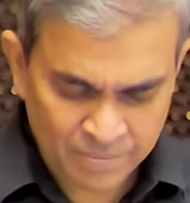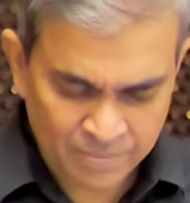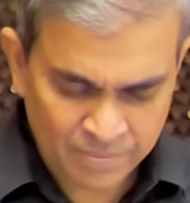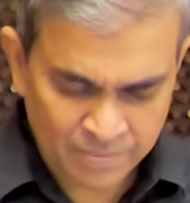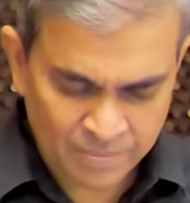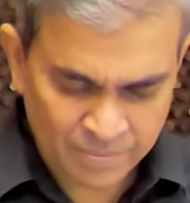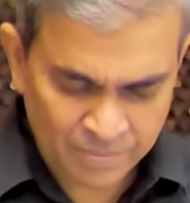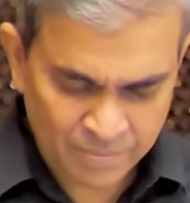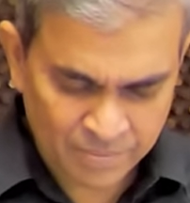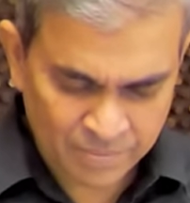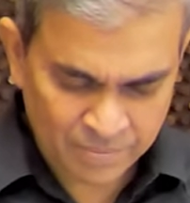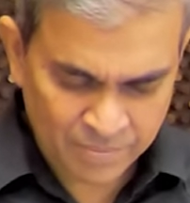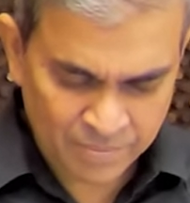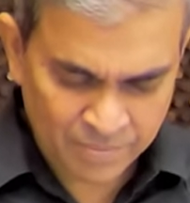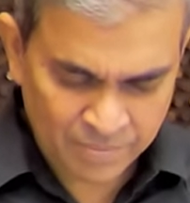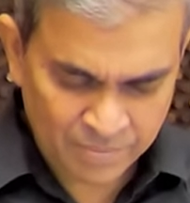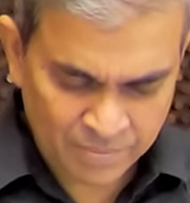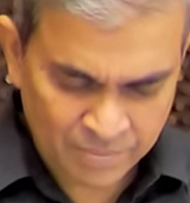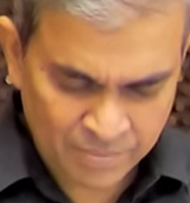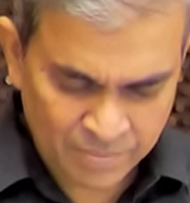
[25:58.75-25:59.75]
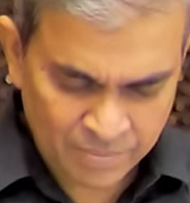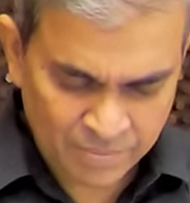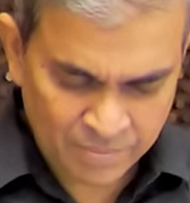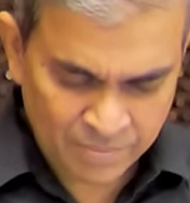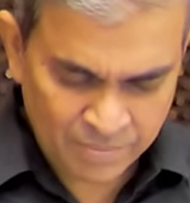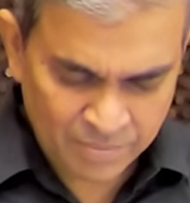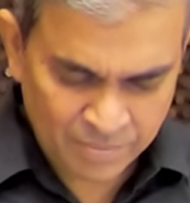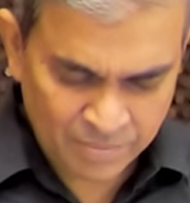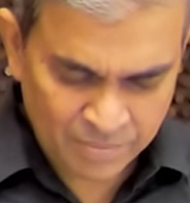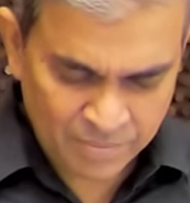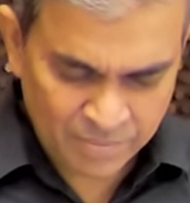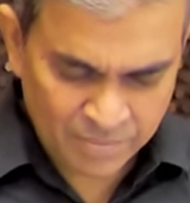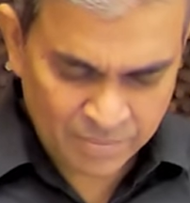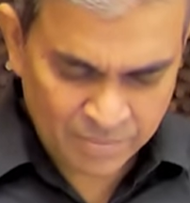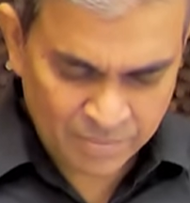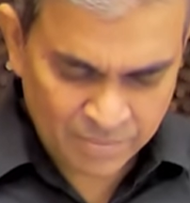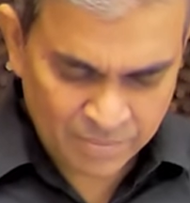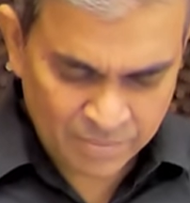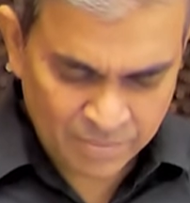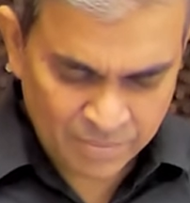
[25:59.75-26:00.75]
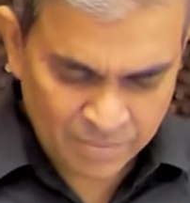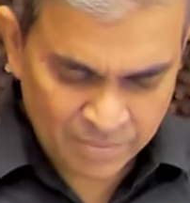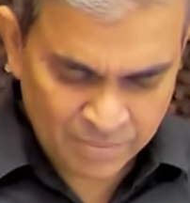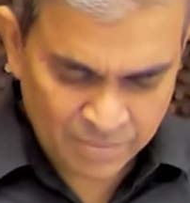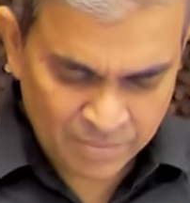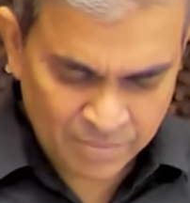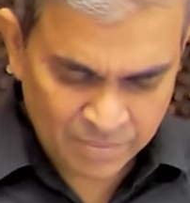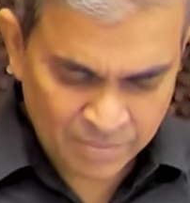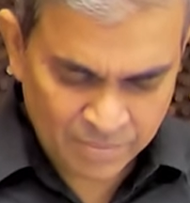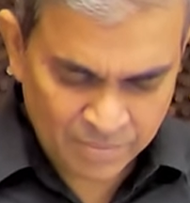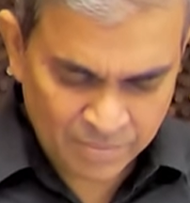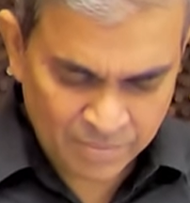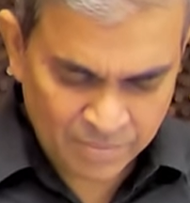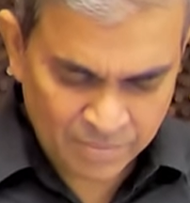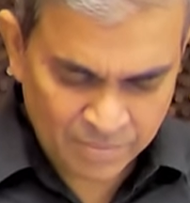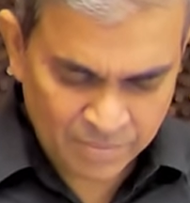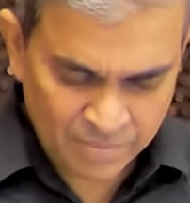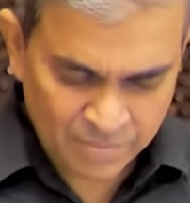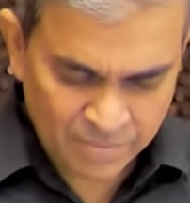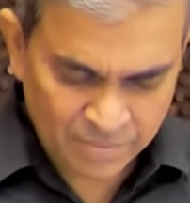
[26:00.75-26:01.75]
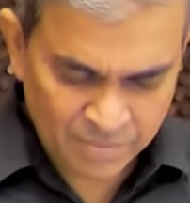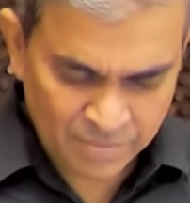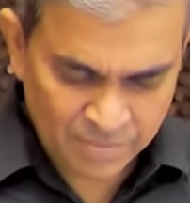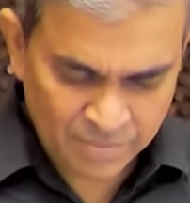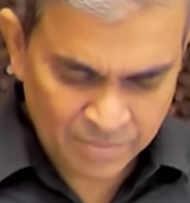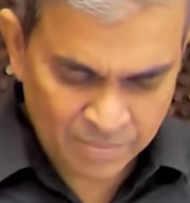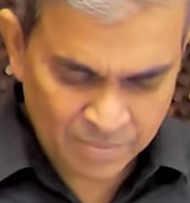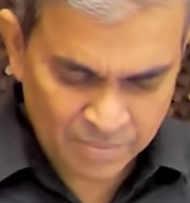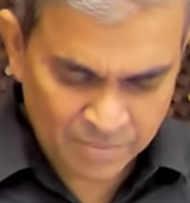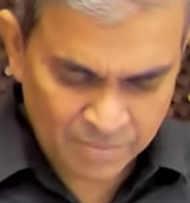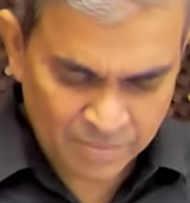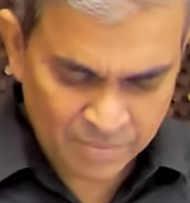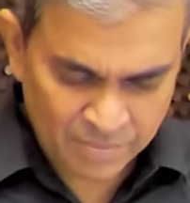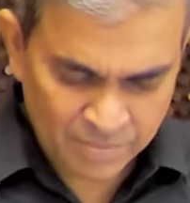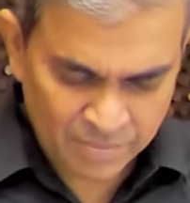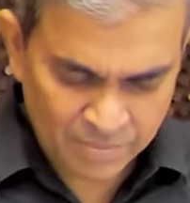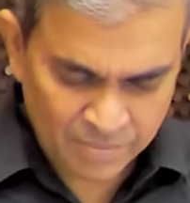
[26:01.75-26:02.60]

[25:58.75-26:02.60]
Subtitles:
[no speech]